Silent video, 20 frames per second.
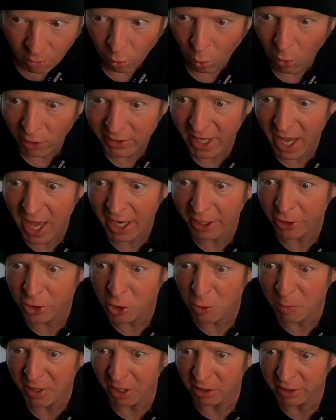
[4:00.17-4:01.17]
What the heck are
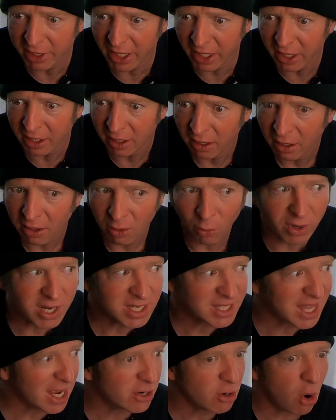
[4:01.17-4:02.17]
you building?
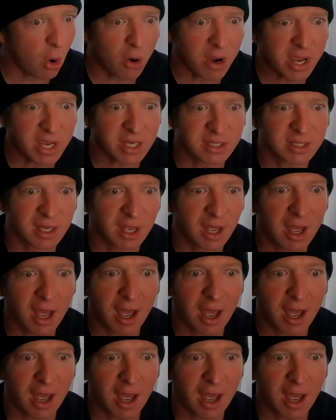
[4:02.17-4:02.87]
What is that noise?